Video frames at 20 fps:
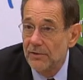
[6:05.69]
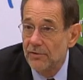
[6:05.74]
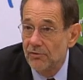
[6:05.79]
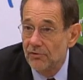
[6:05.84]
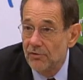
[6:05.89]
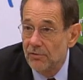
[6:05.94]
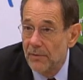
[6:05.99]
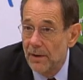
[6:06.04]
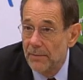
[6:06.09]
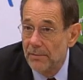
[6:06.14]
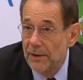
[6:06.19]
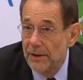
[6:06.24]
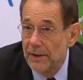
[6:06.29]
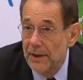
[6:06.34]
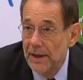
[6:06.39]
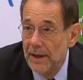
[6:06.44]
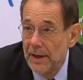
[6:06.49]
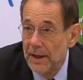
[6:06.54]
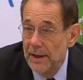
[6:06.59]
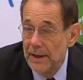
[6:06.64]
You remember
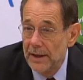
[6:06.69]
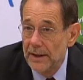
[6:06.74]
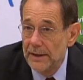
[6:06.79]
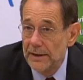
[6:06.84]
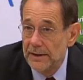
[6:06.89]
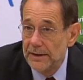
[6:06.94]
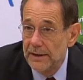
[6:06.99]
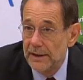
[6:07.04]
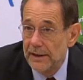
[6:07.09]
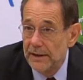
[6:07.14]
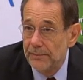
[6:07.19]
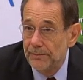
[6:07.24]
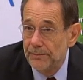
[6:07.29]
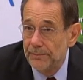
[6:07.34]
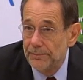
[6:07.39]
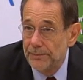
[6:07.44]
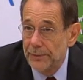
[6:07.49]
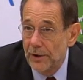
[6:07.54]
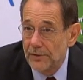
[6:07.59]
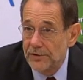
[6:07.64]
the
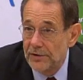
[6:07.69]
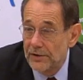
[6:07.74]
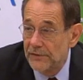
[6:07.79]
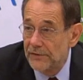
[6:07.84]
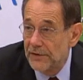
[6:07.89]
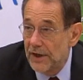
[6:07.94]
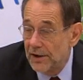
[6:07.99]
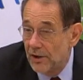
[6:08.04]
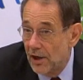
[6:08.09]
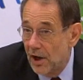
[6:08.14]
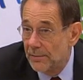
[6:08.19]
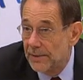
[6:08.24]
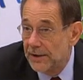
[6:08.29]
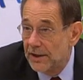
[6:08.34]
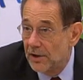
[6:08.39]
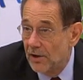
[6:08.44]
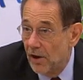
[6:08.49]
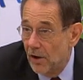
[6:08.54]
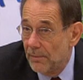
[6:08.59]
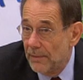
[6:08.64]
process of
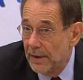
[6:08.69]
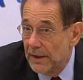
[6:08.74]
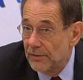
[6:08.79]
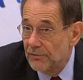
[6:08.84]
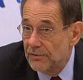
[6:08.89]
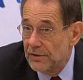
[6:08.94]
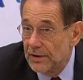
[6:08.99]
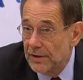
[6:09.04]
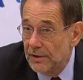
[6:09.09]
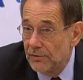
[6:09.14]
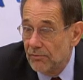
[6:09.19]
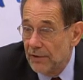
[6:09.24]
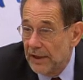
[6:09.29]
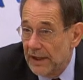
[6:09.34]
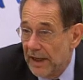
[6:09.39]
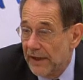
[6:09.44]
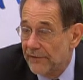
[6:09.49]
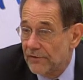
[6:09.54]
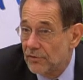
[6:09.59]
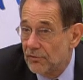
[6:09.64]
Nairobi, Goma, which we
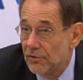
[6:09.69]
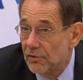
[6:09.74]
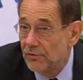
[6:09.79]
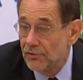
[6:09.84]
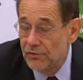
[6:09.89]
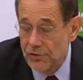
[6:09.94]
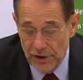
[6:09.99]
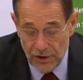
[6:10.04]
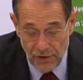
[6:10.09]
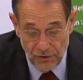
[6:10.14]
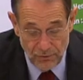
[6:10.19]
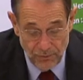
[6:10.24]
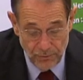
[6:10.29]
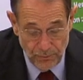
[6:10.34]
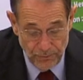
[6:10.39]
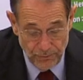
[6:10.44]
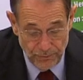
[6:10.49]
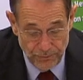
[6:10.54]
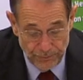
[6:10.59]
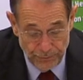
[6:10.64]
have to continue
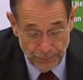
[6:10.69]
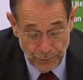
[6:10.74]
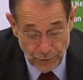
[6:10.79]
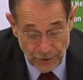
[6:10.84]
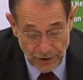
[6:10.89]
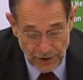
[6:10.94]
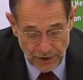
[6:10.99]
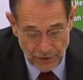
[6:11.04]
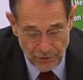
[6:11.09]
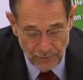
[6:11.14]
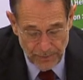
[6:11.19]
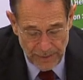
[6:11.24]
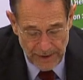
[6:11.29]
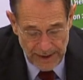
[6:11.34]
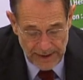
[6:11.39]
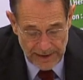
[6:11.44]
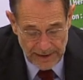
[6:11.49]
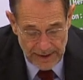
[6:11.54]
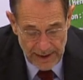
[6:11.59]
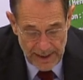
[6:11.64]
putting into
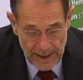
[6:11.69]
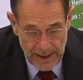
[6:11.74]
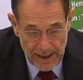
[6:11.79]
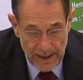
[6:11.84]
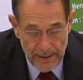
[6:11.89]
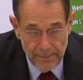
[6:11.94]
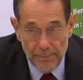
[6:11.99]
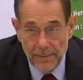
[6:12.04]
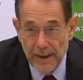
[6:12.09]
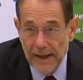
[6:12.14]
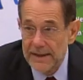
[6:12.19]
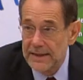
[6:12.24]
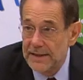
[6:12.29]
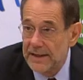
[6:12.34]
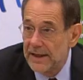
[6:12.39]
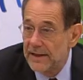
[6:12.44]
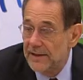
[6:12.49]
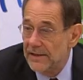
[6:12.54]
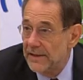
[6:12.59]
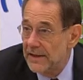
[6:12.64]
place. But
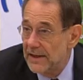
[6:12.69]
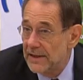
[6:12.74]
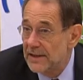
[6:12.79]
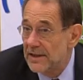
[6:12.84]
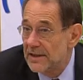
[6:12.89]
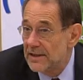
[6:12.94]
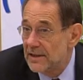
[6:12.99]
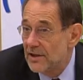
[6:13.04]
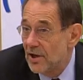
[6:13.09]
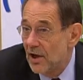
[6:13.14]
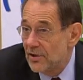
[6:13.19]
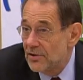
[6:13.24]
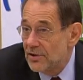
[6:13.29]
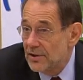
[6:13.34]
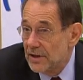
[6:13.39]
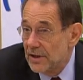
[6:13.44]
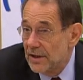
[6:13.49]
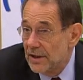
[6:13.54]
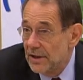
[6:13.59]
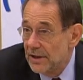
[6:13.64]
this is
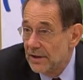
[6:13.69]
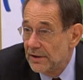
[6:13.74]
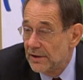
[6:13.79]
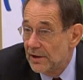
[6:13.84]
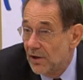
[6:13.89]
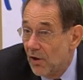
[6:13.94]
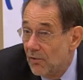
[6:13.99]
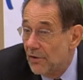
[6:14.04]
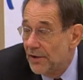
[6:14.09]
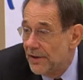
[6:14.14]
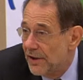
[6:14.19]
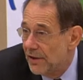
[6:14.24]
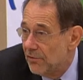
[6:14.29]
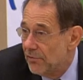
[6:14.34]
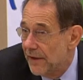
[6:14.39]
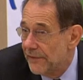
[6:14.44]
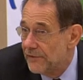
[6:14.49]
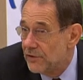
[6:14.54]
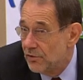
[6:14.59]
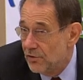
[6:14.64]
not the only thing
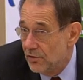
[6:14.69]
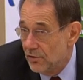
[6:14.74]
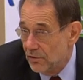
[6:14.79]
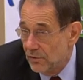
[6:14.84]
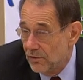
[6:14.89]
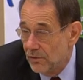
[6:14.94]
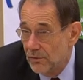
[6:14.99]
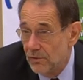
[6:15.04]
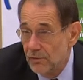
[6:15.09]
we have to do.